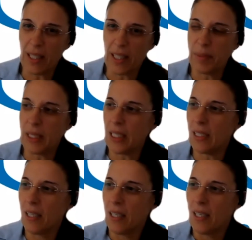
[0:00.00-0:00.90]

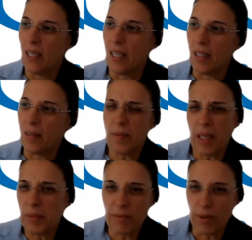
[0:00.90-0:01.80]

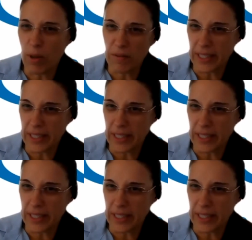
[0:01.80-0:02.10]
I'm involved